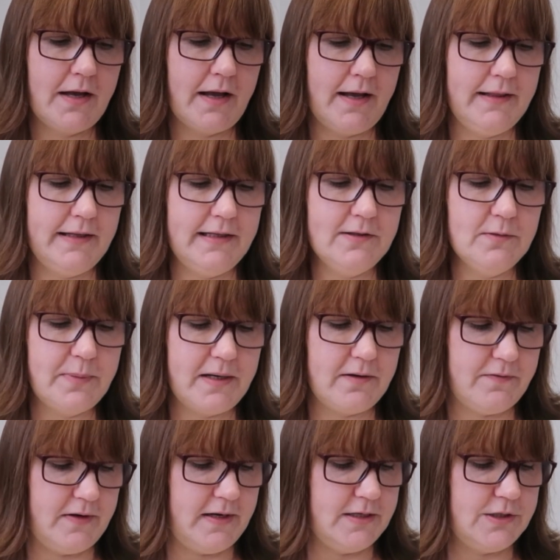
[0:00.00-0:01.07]
little bit
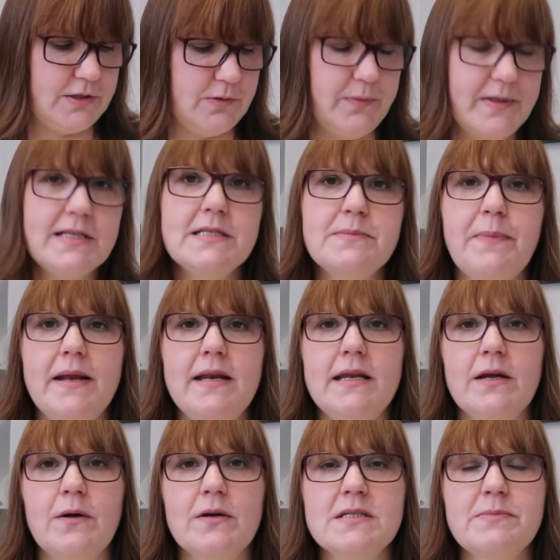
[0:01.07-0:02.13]
of an issue with
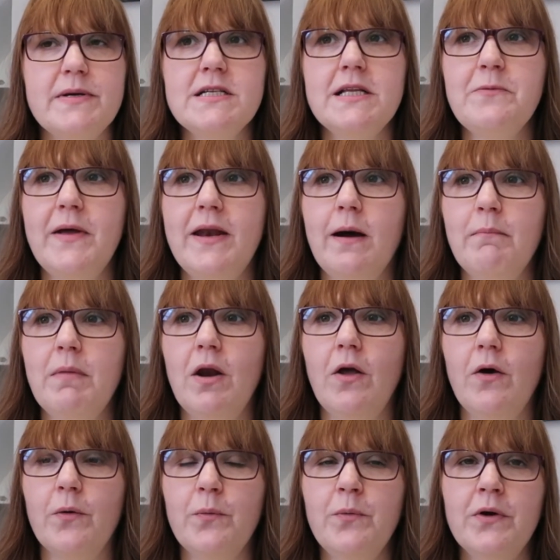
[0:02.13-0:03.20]
spending, especially when I'm
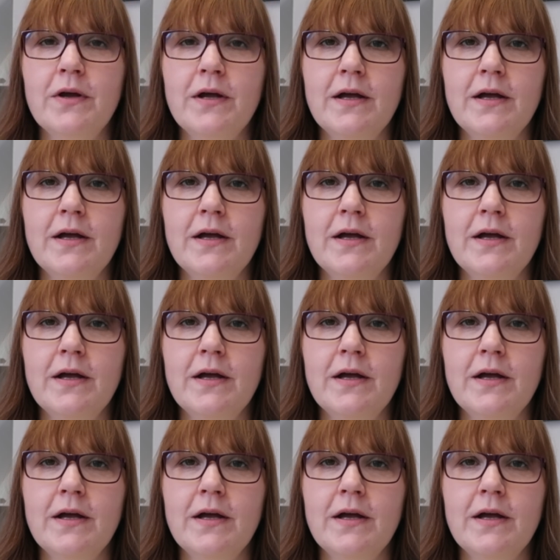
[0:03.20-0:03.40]
low.